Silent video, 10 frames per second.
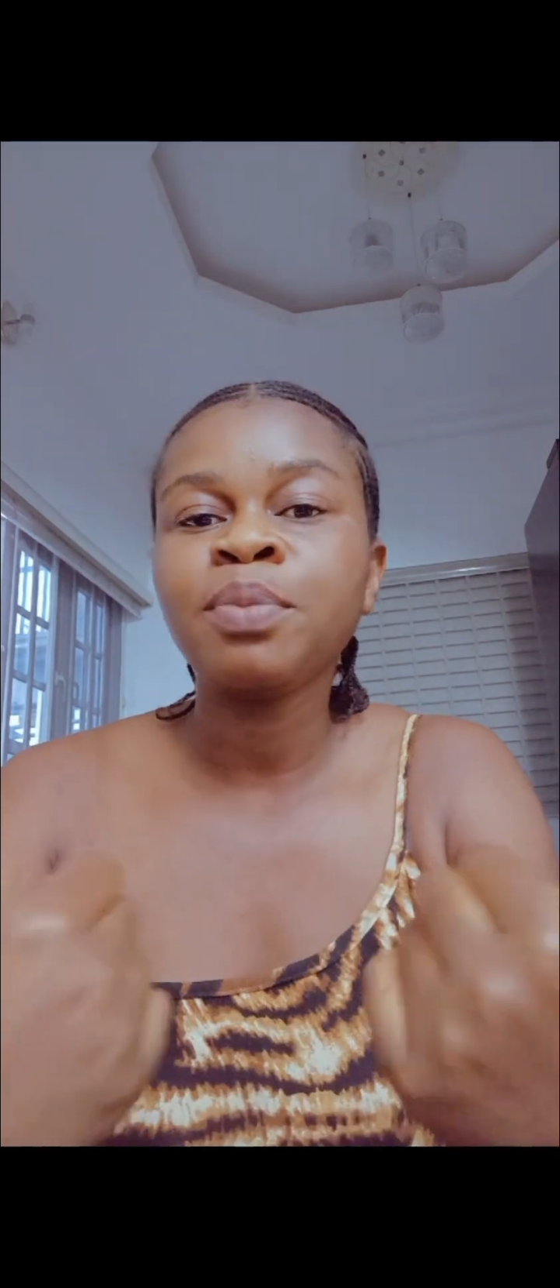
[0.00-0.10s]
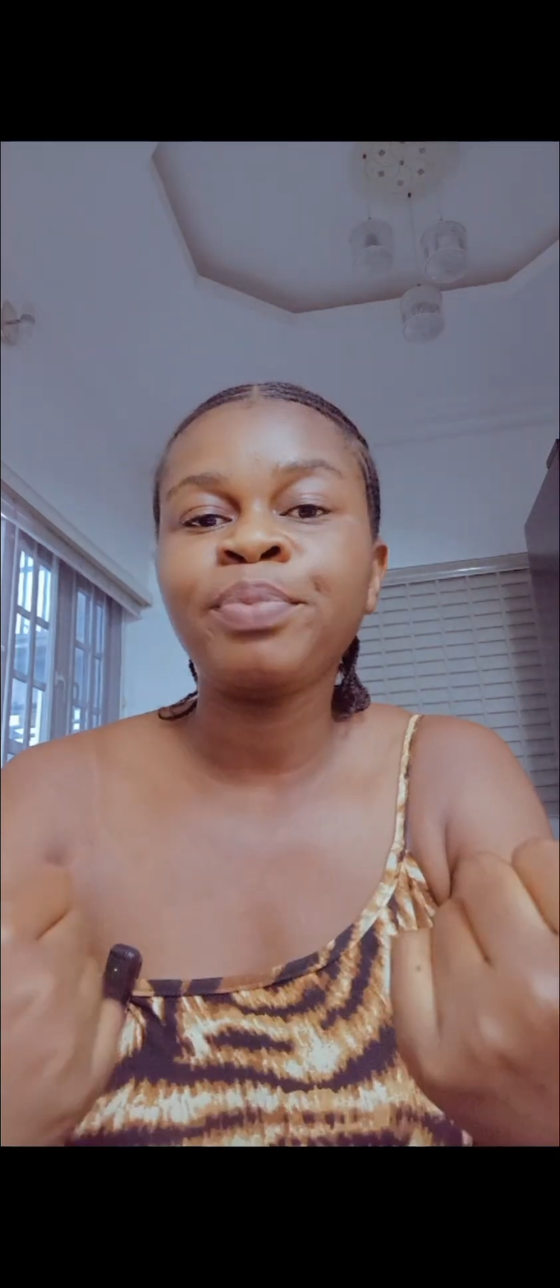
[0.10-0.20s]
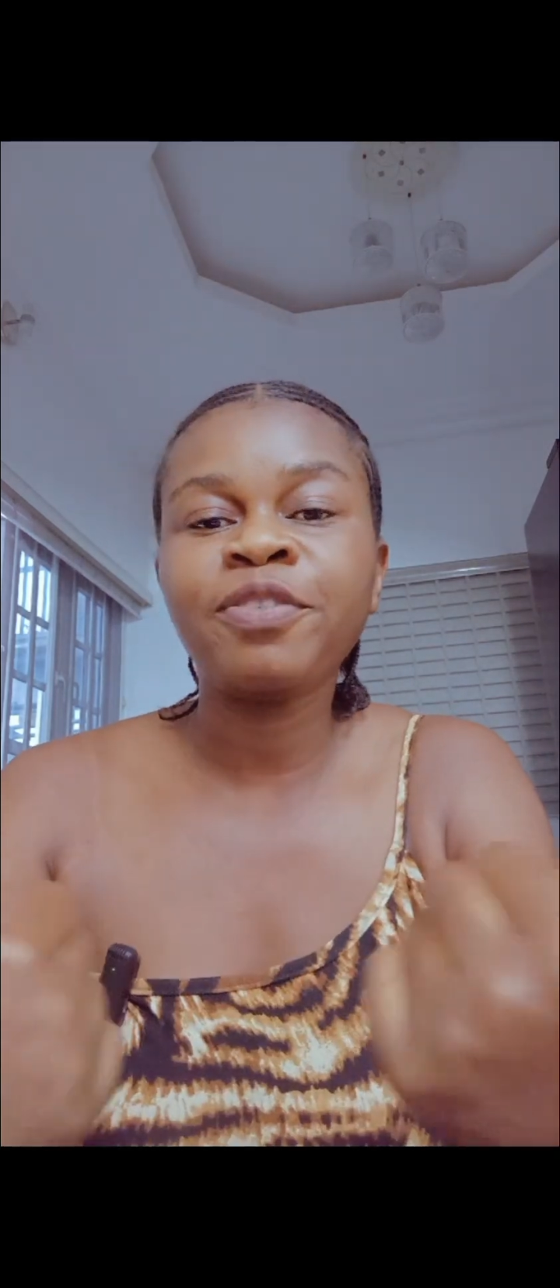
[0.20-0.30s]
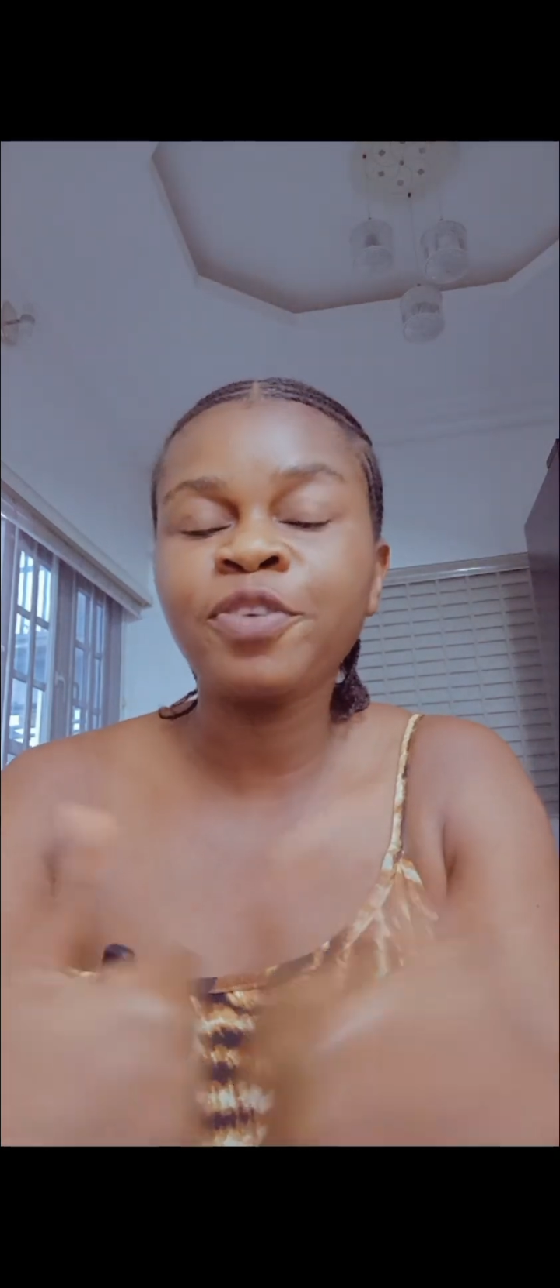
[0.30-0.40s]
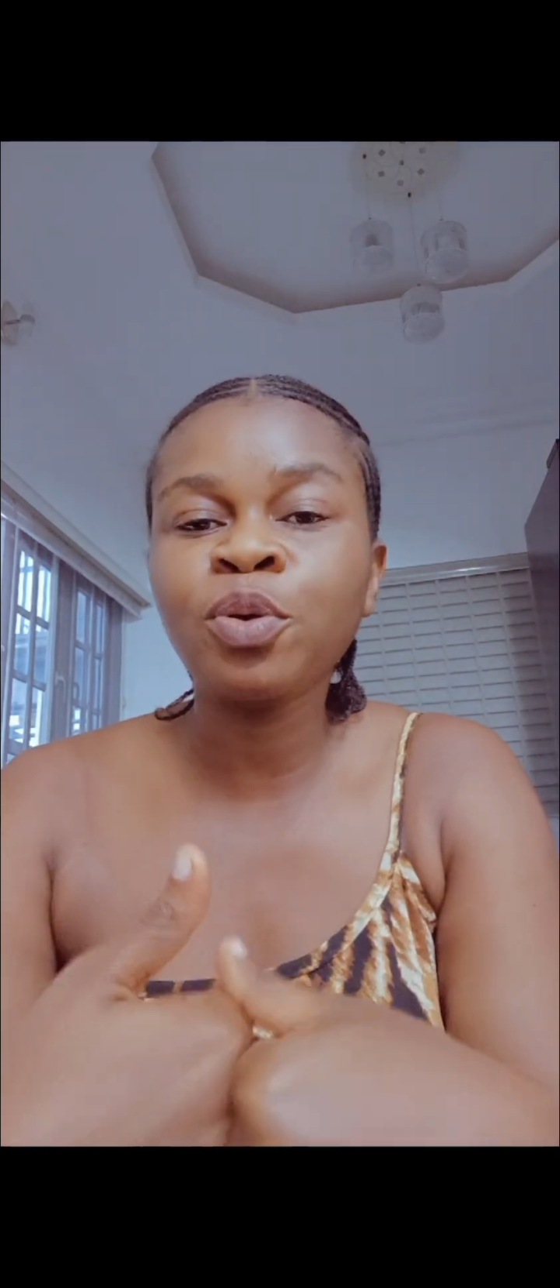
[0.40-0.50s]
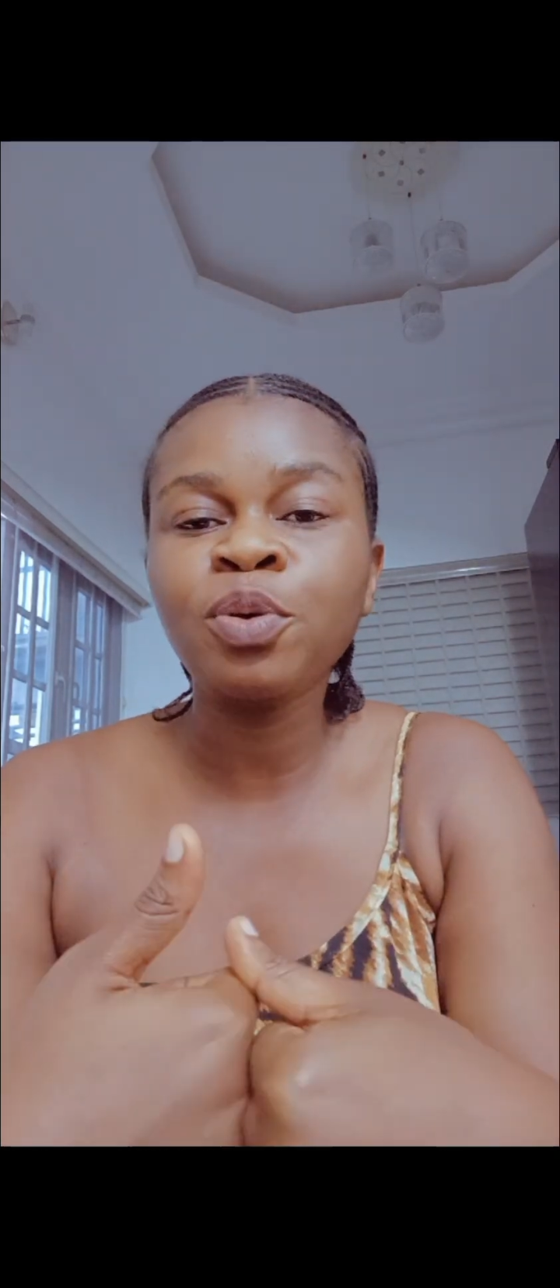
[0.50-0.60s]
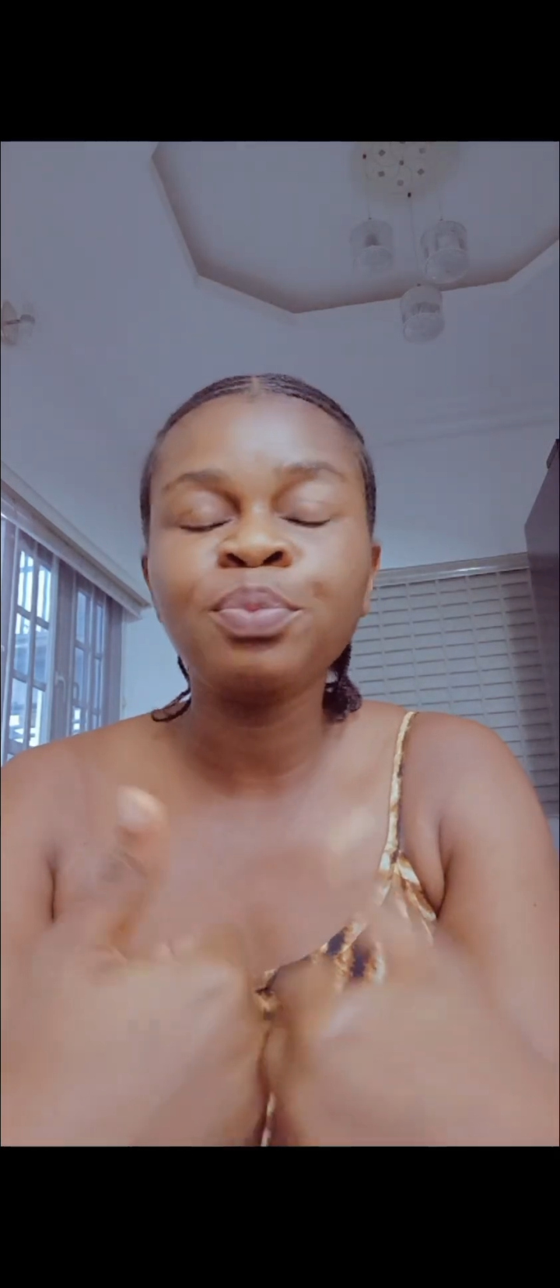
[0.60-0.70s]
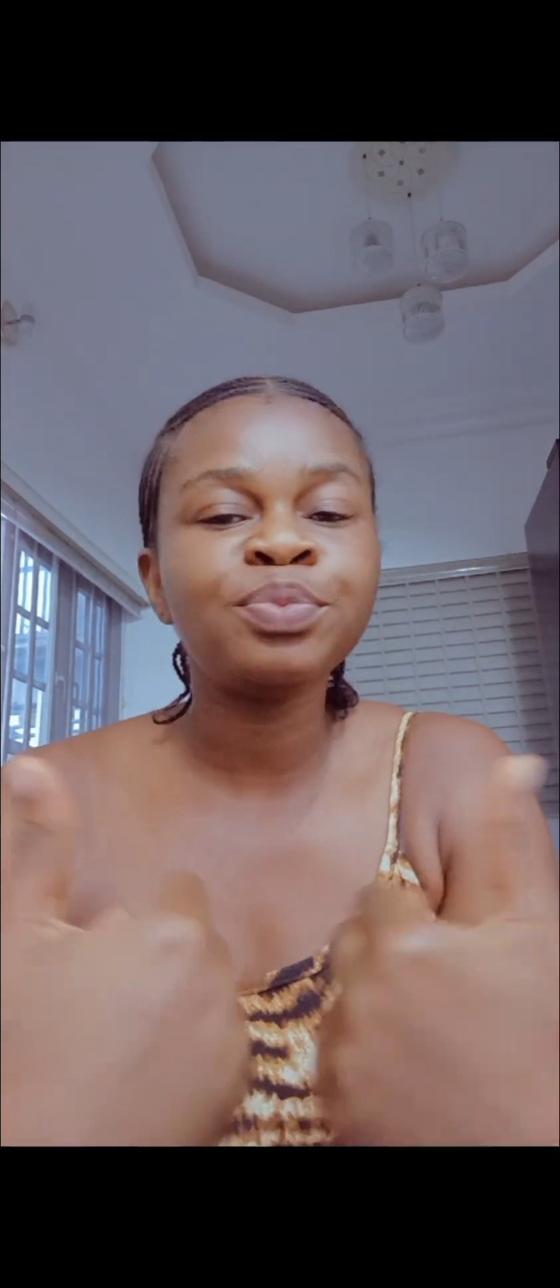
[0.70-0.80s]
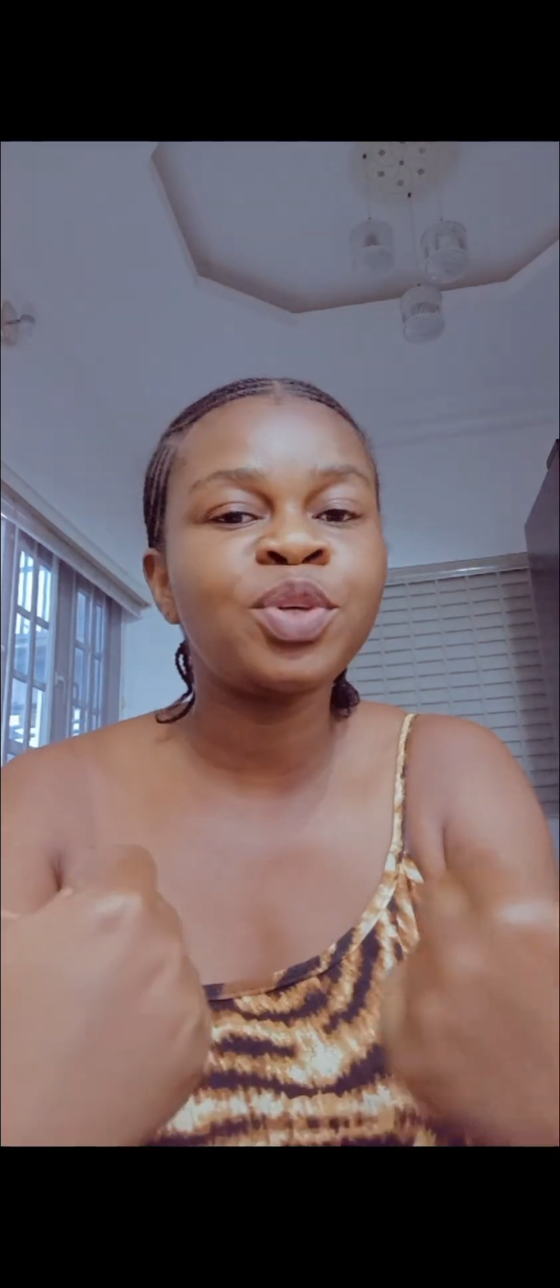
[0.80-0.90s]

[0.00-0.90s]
perfume.